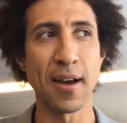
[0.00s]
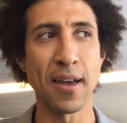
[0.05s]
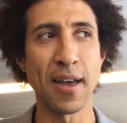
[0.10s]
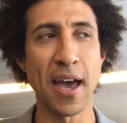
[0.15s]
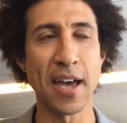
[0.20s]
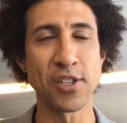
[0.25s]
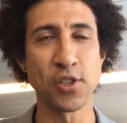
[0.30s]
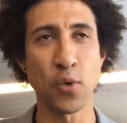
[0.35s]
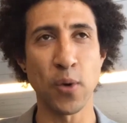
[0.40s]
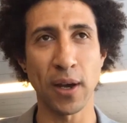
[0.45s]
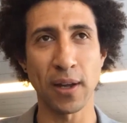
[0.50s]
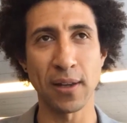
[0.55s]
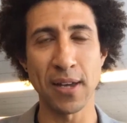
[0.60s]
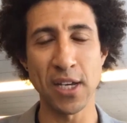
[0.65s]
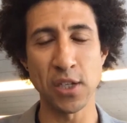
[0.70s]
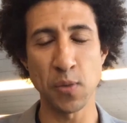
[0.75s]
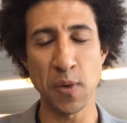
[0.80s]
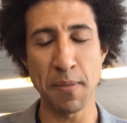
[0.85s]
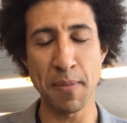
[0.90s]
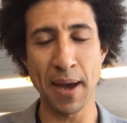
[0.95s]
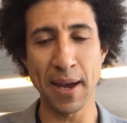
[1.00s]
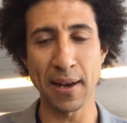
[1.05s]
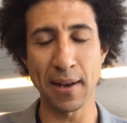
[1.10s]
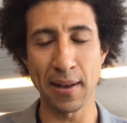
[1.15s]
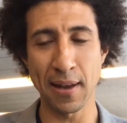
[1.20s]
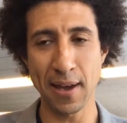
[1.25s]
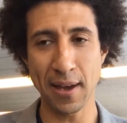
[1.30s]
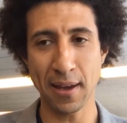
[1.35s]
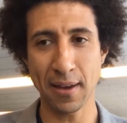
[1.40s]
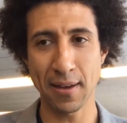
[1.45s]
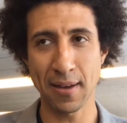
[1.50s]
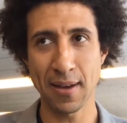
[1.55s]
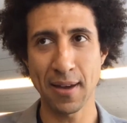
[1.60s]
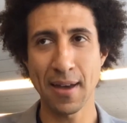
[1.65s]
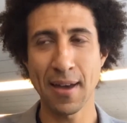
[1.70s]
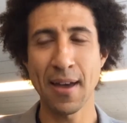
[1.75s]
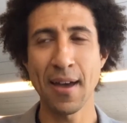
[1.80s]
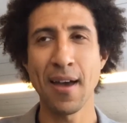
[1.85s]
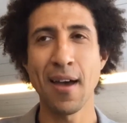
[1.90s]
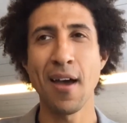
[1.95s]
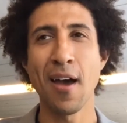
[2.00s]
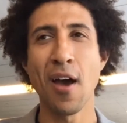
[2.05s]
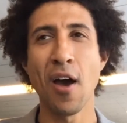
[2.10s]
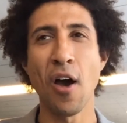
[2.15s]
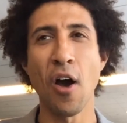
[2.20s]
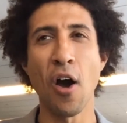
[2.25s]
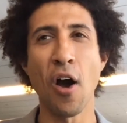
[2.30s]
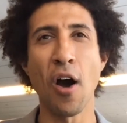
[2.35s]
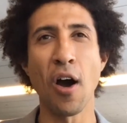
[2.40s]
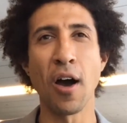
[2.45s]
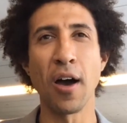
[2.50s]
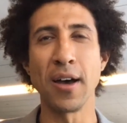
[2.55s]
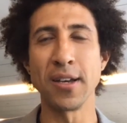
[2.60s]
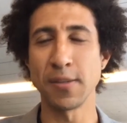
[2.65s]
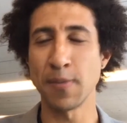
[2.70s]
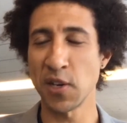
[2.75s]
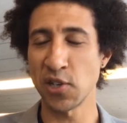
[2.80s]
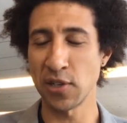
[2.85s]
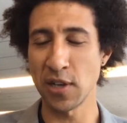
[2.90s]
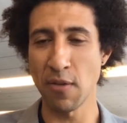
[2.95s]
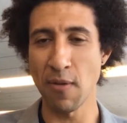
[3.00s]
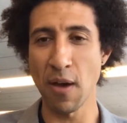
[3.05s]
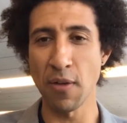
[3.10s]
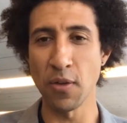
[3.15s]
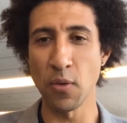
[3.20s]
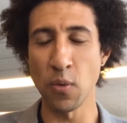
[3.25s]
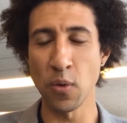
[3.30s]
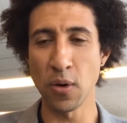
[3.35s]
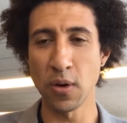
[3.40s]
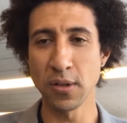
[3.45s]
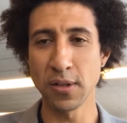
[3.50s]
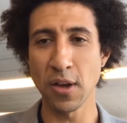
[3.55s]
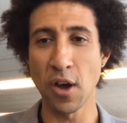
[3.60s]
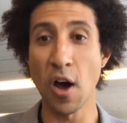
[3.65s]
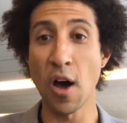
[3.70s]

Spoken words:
as quickly as we might like, especially around the world.